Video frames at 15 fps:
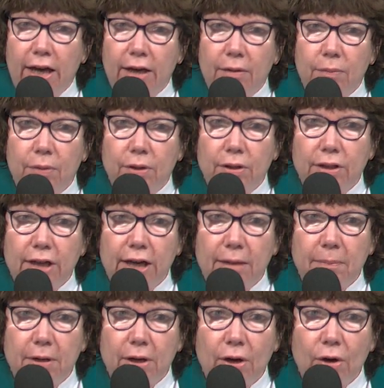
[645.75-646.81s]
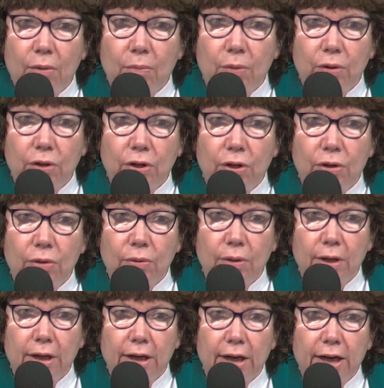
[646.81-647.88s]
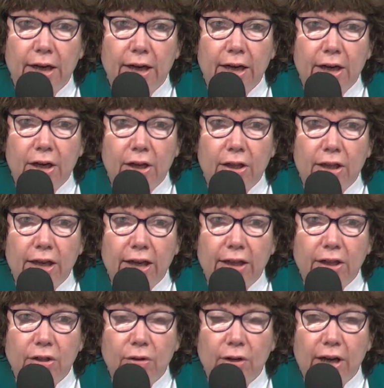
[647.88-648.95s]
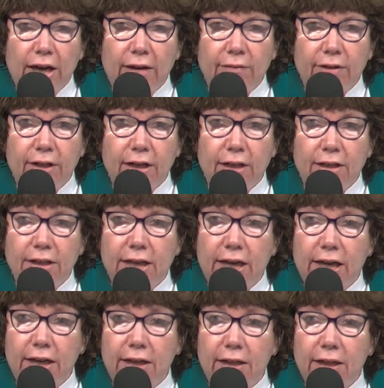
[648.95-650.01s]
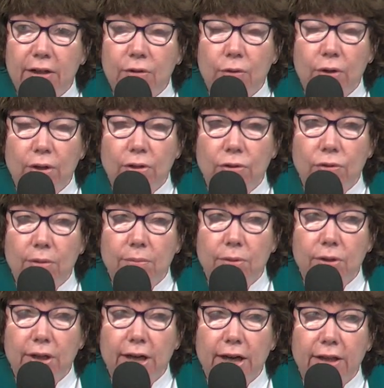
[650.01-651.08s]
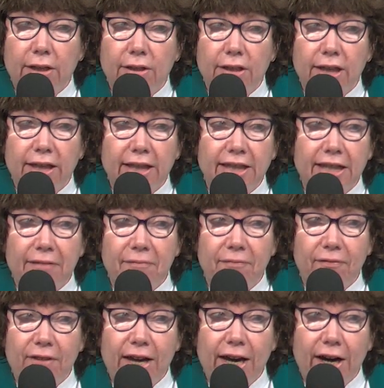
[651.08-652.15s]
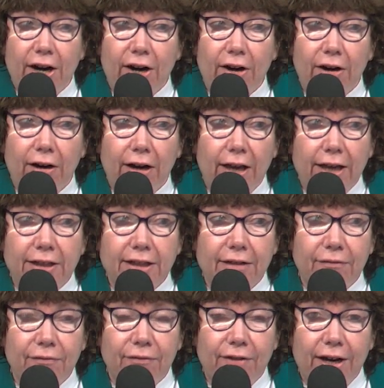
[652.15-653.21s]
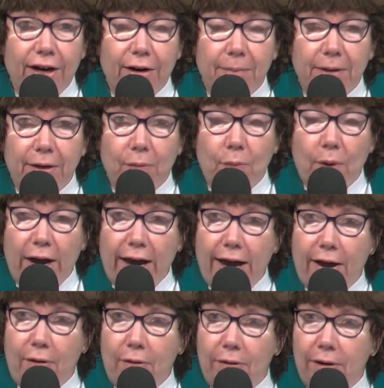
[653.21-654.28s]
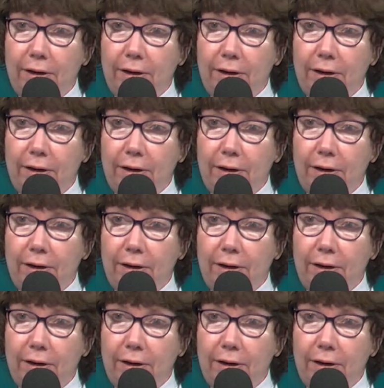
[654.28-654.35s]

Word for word: Will you take me home with you? They get to go to heaven and I'll say, according to scripture, yeah. And they'll say, that's not fair. It's not fair. I'm like, wow.